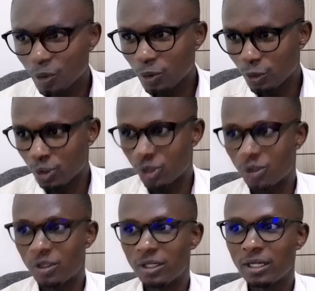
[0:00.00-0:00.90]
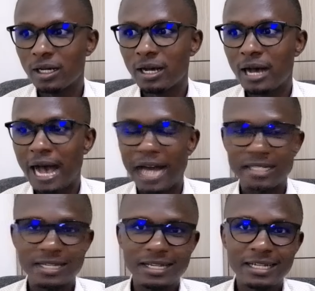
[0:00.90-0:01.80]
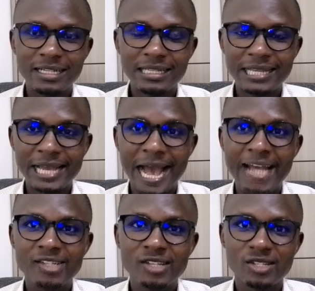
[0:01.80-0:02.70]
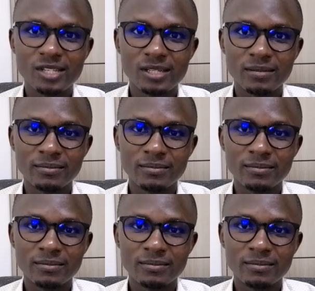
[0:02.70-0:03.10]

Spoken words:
Ruto at the ICC,